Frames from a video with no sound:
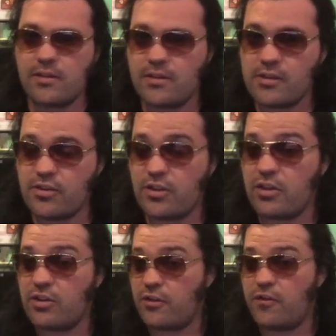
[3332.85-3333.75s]
There's
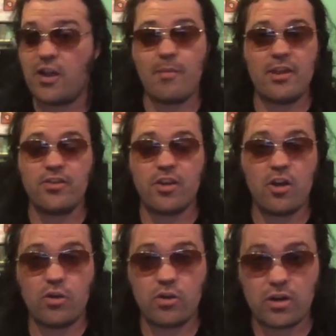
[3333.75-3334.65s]
a film I
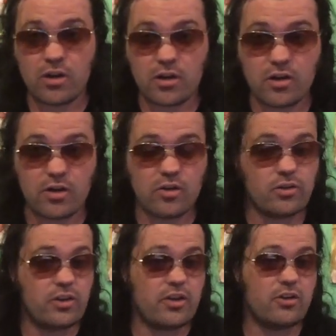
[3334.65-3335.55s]
saw
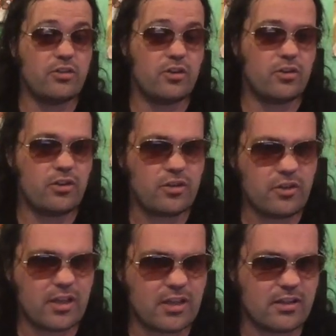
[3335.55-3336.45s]
earlier
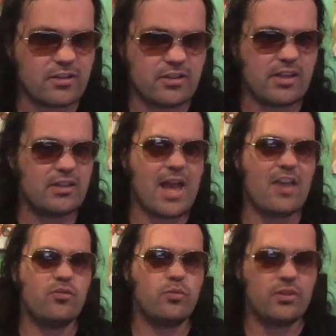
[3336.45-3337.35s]

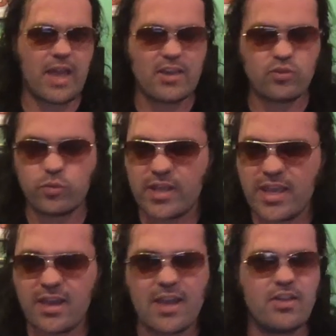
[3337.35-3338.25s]
last
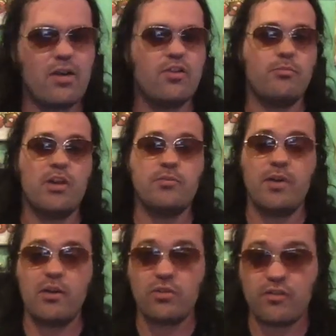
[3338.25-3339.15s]
week I thought it was much
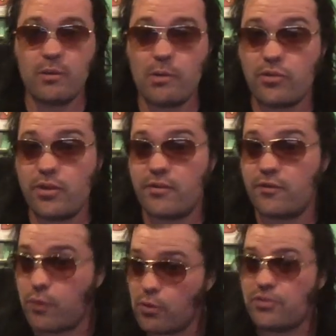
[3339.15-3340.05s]
better. It was a film I was looking
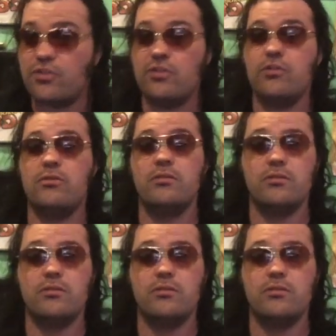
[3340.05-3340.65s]
forward to.